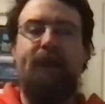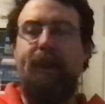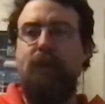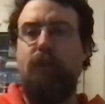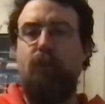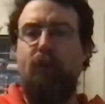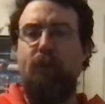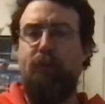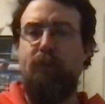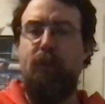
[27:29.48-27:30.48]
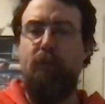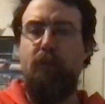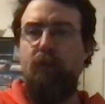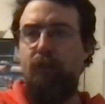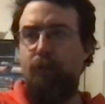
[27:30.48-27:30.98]
As someone who has plenty of
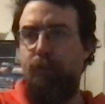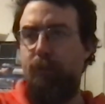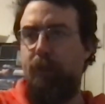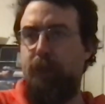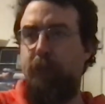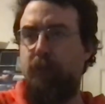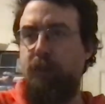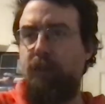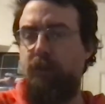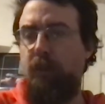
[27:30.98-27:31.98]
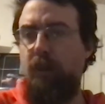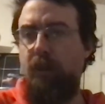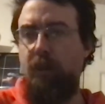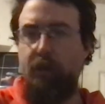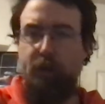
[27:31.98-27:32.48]
both, especially in this day and
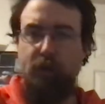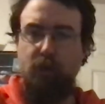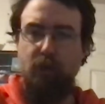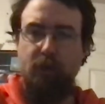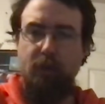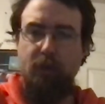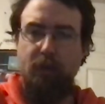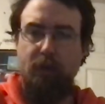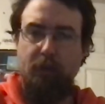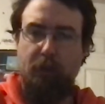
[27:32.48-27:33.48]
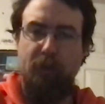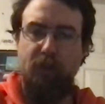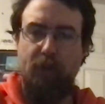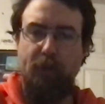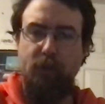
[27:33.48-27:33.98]
age, once they
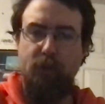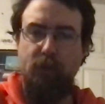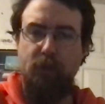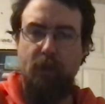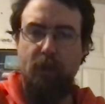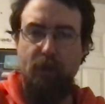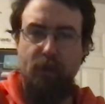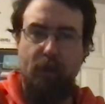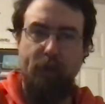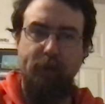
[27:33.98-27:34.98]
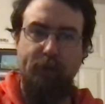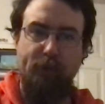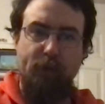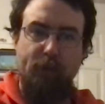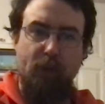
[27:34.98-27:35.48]
come on June 10th, I'll
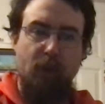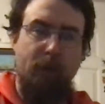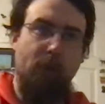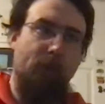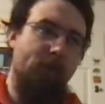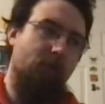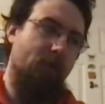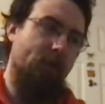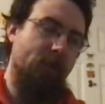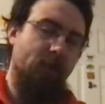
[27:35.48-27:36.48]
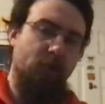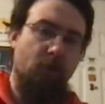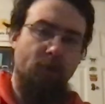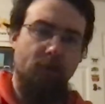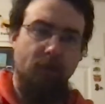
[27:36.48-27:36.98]
definitely be wanting to play these things all
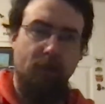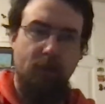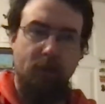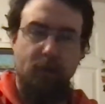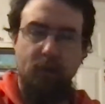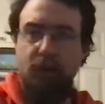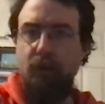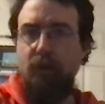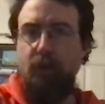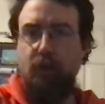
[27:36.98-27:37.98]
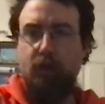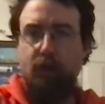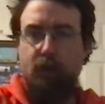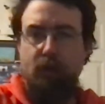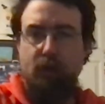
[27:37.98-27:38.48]
over again.
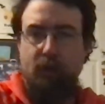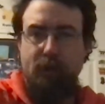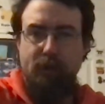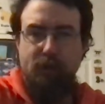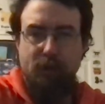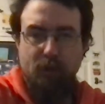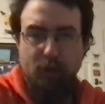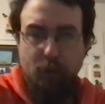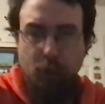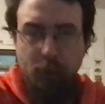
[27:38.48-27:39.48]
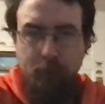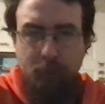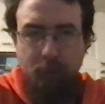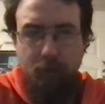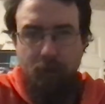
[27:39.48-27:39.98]
And so,
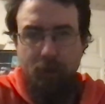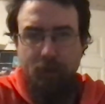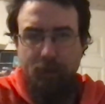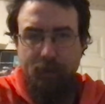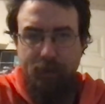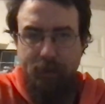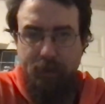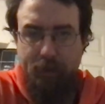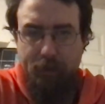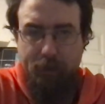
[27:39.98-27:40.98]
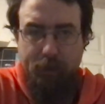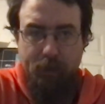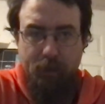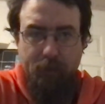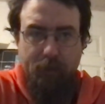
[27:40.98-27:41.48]

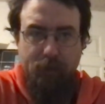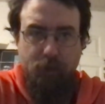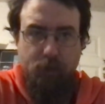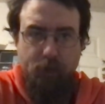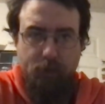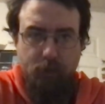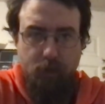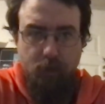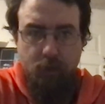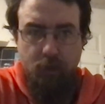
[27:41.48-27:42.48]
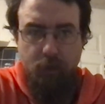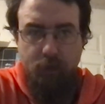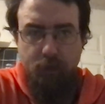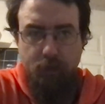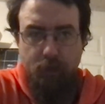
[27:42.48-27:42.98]
definitely very sweet.
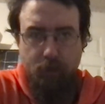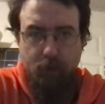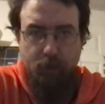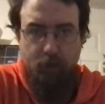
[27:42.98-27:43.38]
Yeah.